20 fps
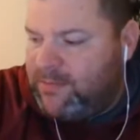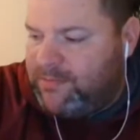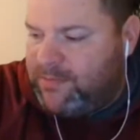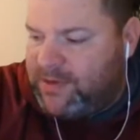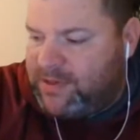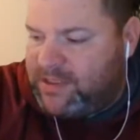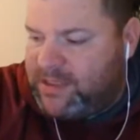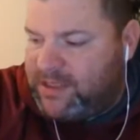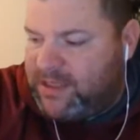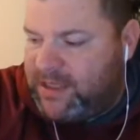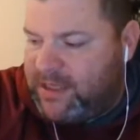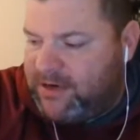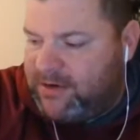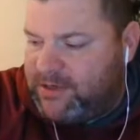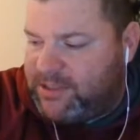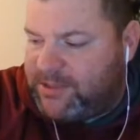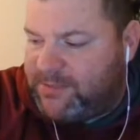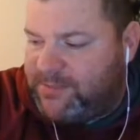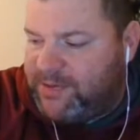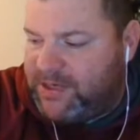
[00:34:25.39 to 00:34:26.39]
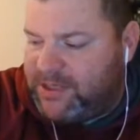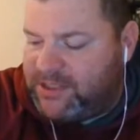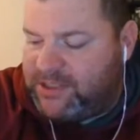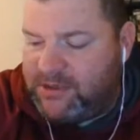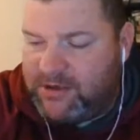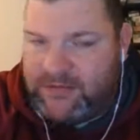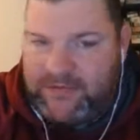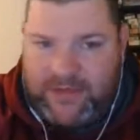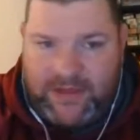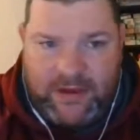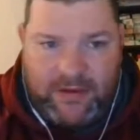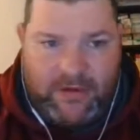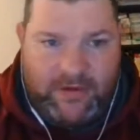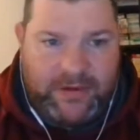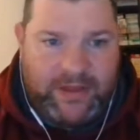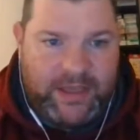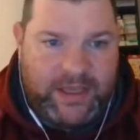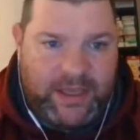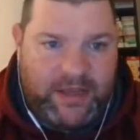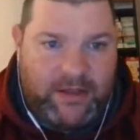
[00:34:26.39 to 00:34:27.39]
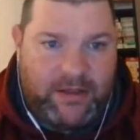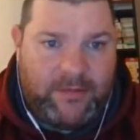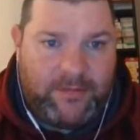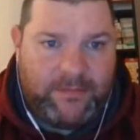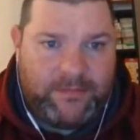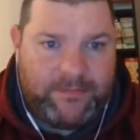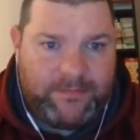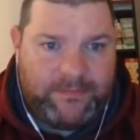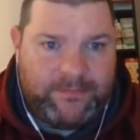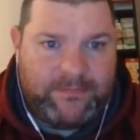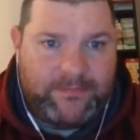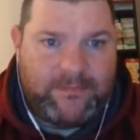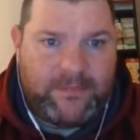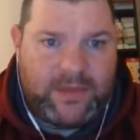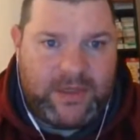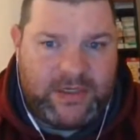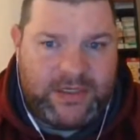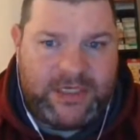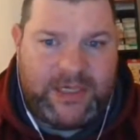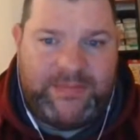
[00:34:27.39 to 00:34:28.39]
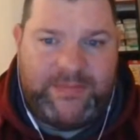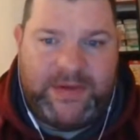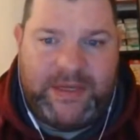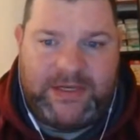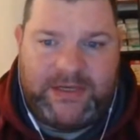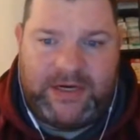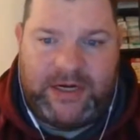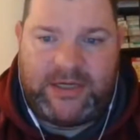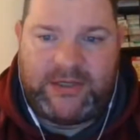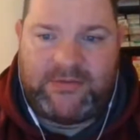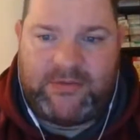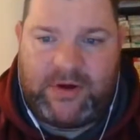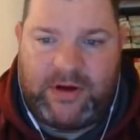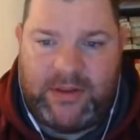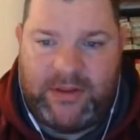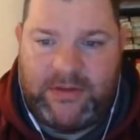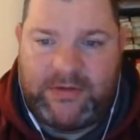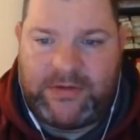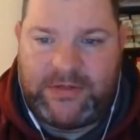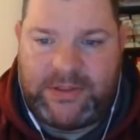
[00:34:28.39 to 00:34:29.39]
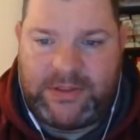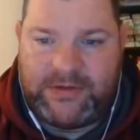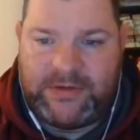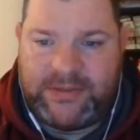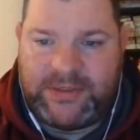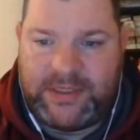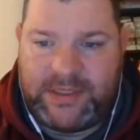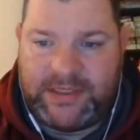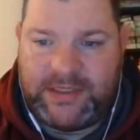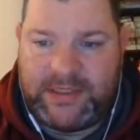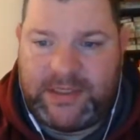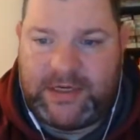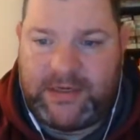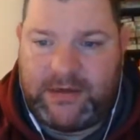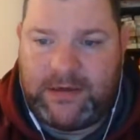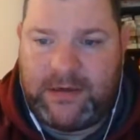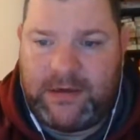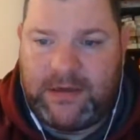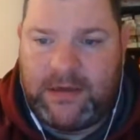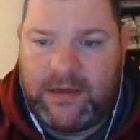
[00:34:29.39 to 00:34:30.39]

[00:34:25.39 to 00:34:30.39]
But there is a picture of the old DL CP trains running those things there.